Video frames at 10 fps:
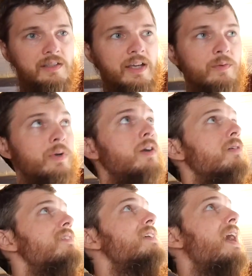Like we
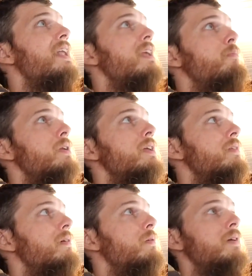don't see any bleed
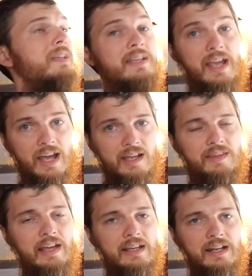through
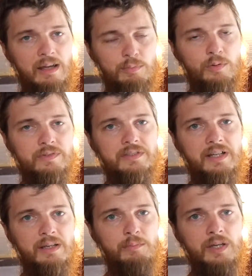yet, that can happen over
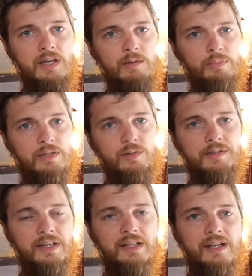time, but it
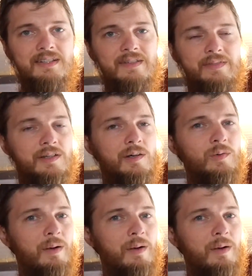looks like a nice even coat.